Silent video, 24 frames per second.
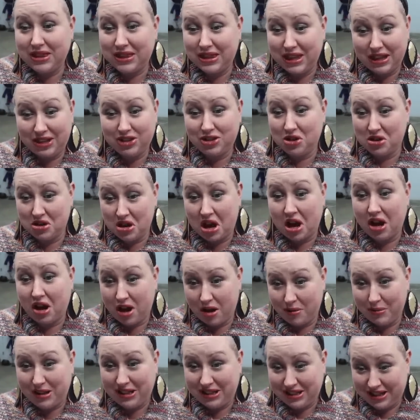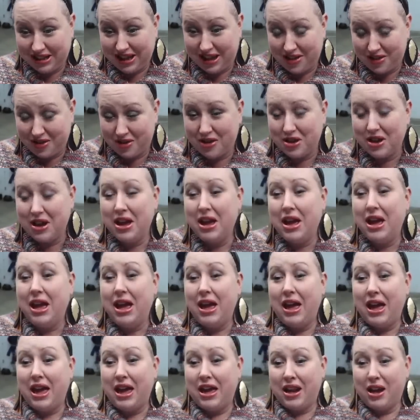things are not coming together
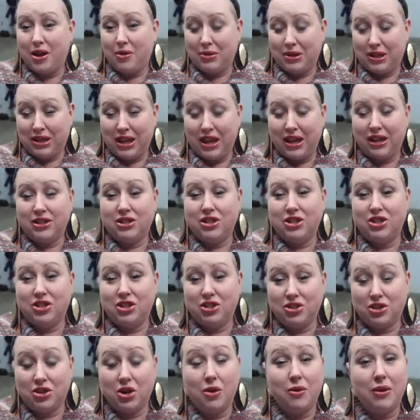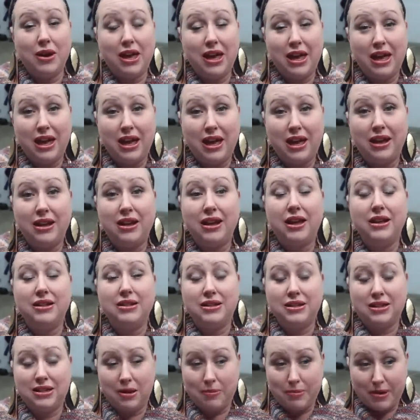and I would like to just go ahead
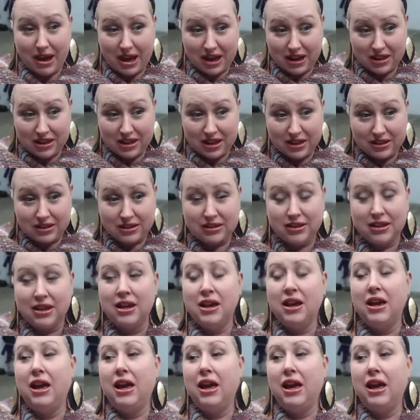and step out of this